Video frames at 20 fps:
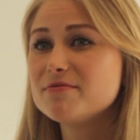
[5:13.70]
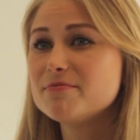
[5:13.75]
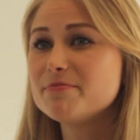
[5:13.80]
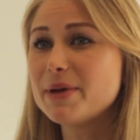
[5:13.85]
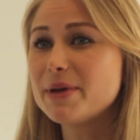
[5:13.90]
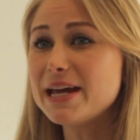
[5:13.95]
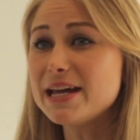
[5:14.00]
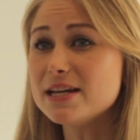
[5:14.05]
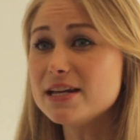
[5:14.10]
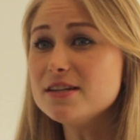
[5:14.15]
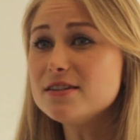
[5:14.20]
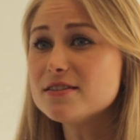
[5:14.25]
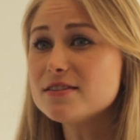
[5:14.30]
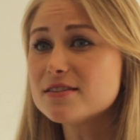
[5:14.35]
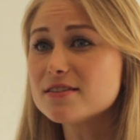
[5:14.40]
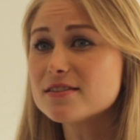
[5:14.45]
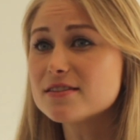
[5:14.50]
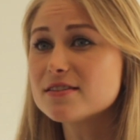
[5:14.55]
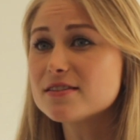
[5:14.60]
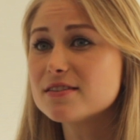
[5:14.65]

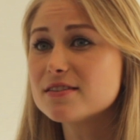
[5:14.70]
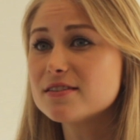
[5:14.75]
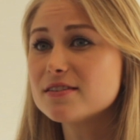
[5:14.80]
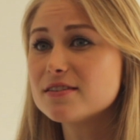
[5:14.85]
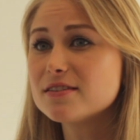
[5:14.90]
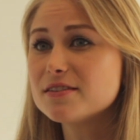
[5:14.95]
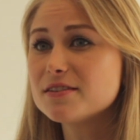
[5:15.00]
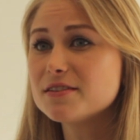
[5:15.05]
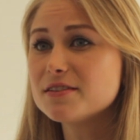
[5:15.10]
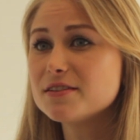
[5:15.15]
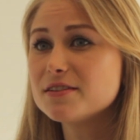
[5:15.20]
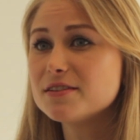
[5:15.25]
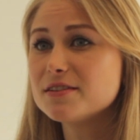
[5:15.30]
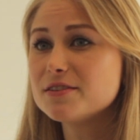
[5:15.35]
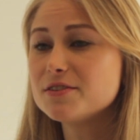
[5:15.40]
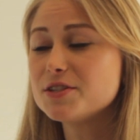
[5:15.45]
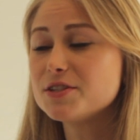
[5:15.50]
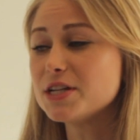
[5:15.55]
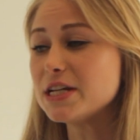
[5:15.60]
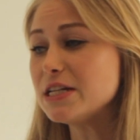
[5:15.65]
piece
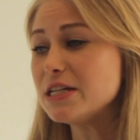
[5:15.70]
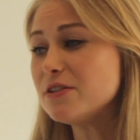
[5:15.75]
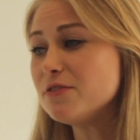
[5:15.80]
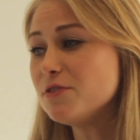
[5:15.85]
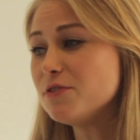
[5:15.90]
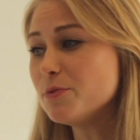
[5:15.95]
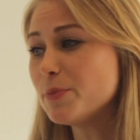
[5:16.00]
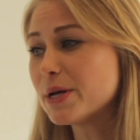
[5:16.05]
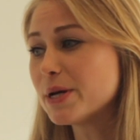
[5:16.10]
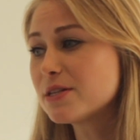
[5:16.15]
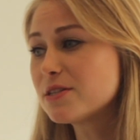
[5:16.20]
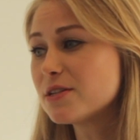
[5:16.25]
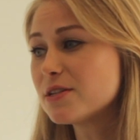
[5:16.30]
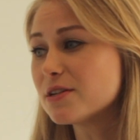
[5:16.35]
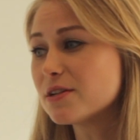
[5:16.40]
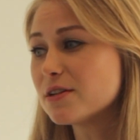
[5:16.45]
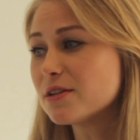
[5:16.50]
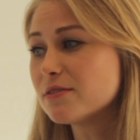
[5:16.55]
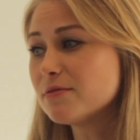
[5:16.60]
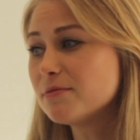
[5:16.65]
to interview
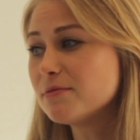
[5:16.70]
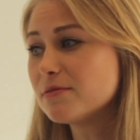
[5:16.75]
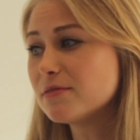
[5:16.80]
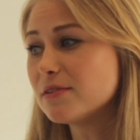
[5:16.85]
Besta